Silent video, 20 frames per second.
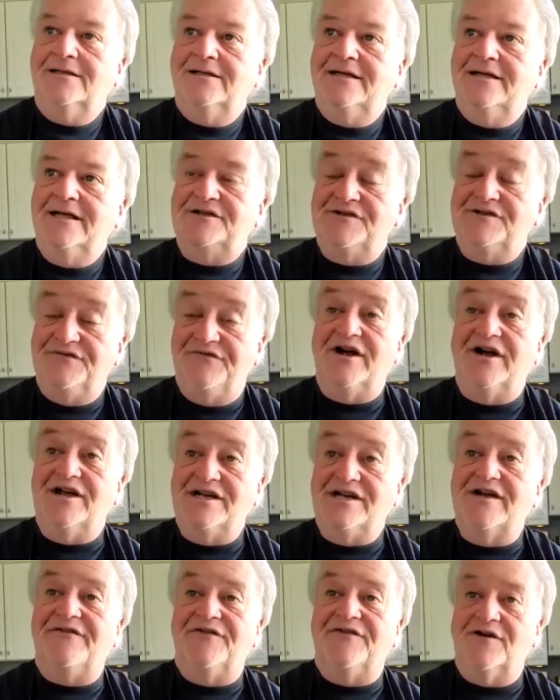it's very
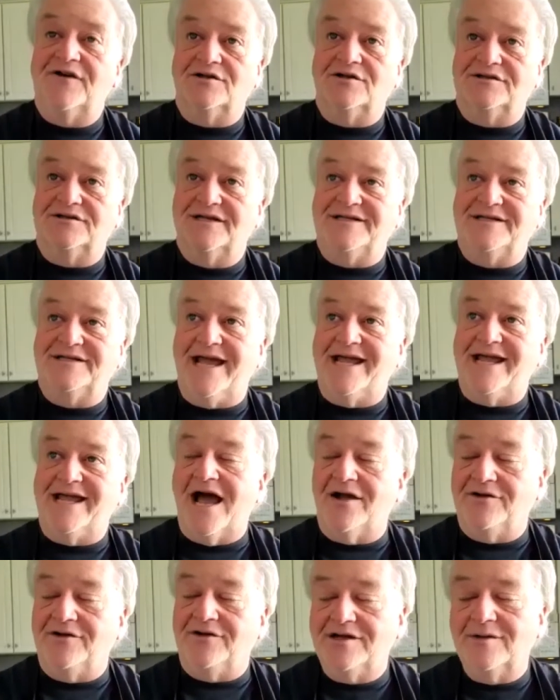difficult to take
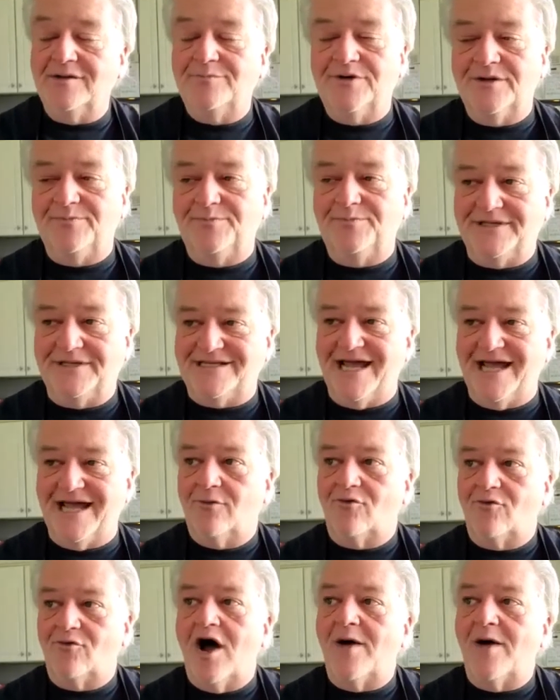out. You can put
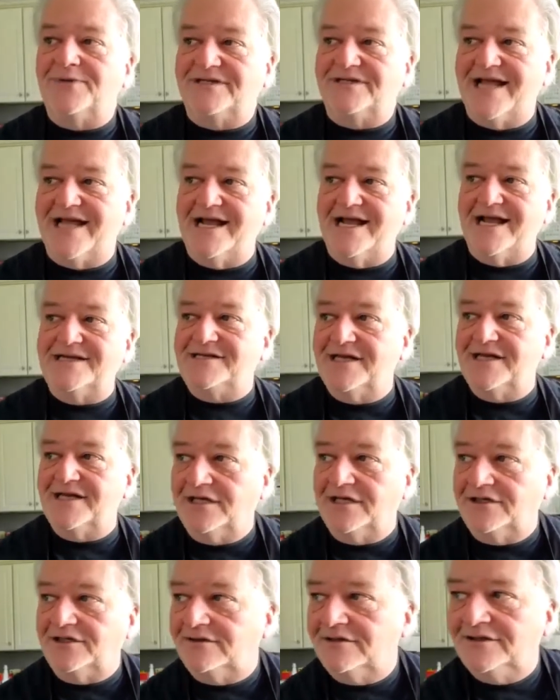raw potatoes in
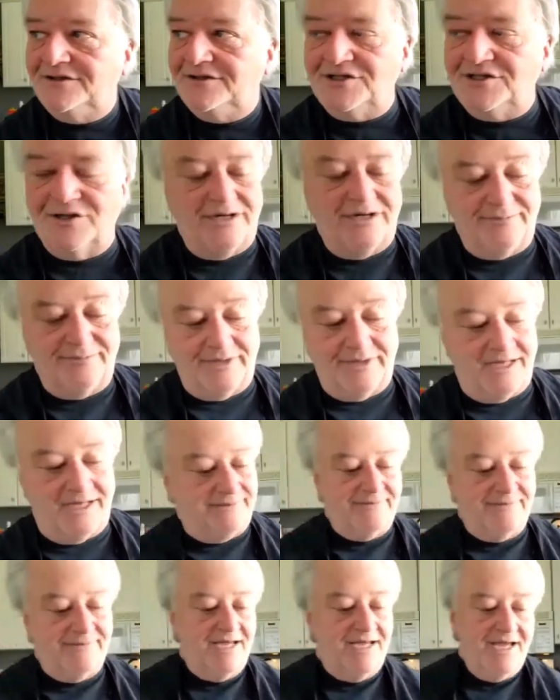and do it, but
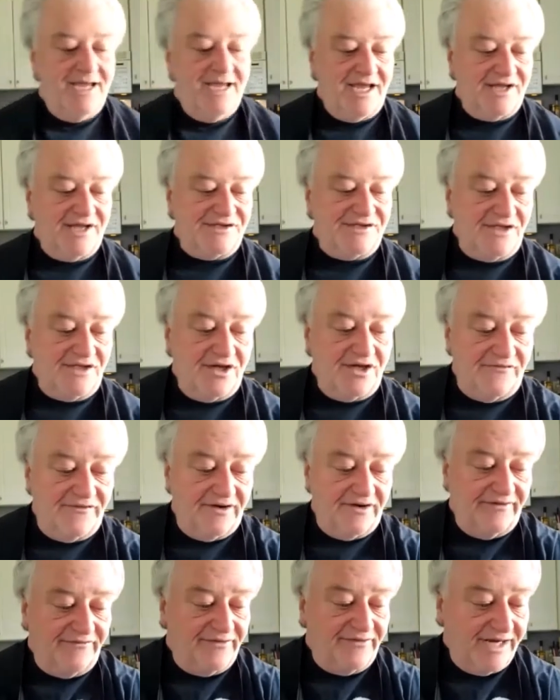it's still
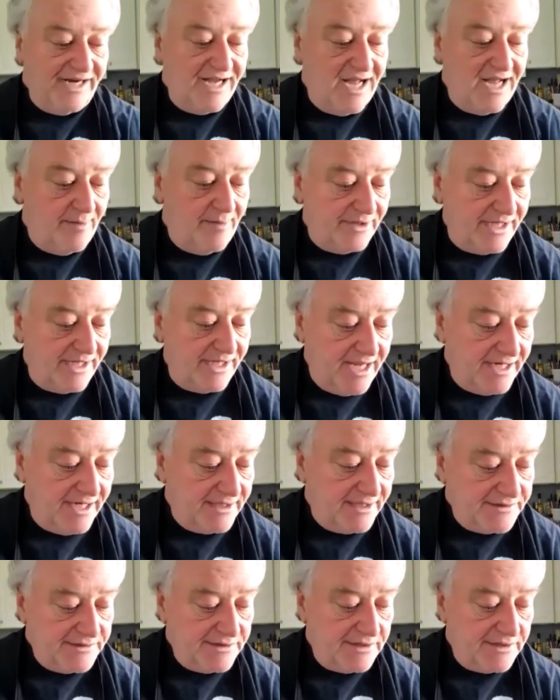very, very complicated.
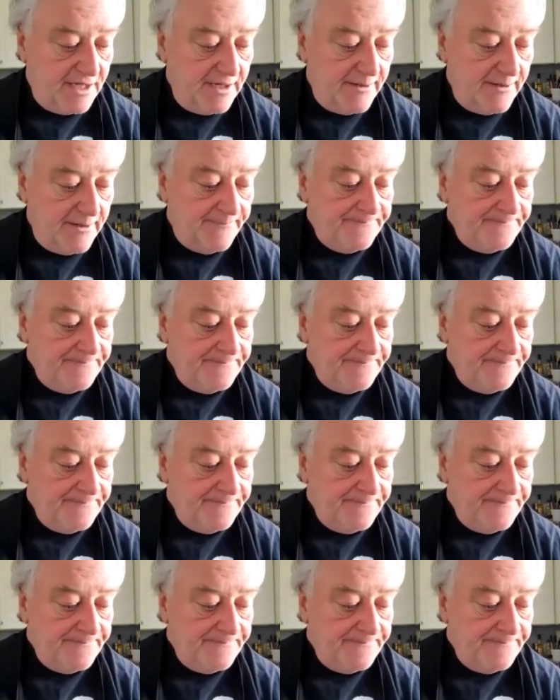So,